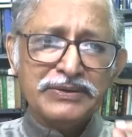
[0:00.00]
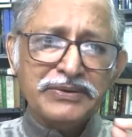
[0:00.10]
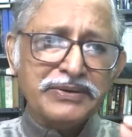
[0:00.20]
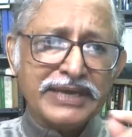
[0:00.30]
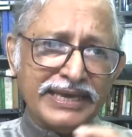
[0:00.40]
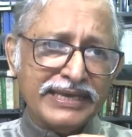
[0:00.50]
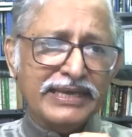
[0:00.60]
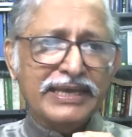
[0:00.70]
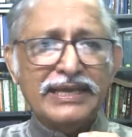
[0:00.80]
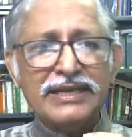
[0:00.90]
Okay.
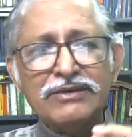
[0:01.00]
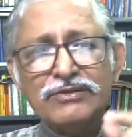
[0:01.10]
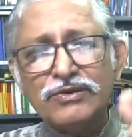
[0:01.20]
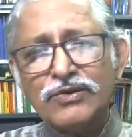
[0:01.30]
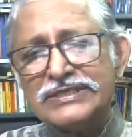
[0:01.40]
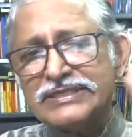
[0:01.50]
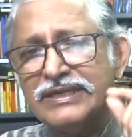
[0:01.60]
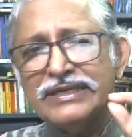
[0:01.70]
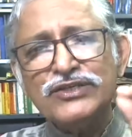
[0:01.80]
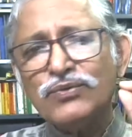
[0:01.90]
Now, the
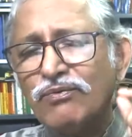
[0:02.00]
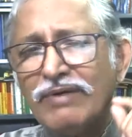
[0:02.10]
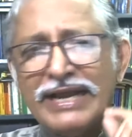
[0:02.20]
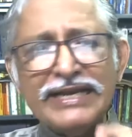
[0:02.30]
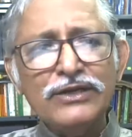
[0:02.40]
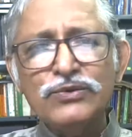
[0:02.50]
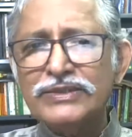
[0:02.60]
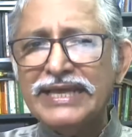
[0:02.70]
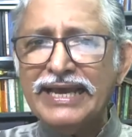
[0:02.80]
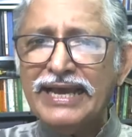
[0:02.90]
question is why do
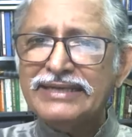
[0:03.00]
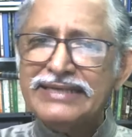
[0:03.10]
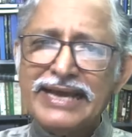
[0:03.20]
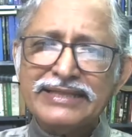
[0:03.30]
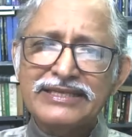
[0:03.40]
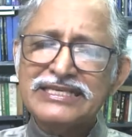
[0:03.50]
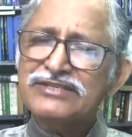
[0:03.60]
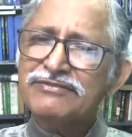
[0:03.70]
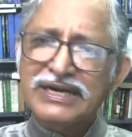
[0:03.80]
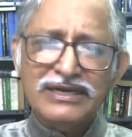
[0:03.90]
they attack
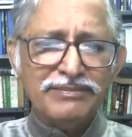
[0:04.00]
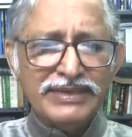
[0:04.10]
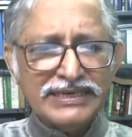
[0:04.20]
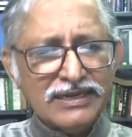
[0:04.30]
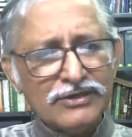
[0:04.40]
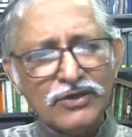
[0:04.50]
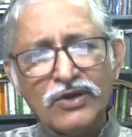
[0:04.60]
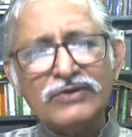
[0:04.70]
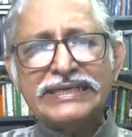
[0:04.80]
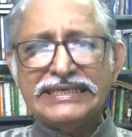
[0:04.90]
these fundamental
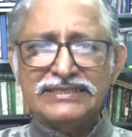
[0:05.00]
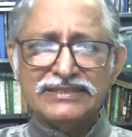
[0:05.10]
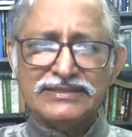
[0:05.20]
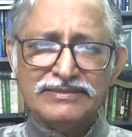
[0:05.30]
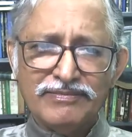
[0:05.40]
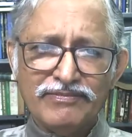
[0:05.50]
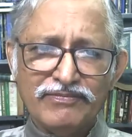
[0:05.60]
doctrines?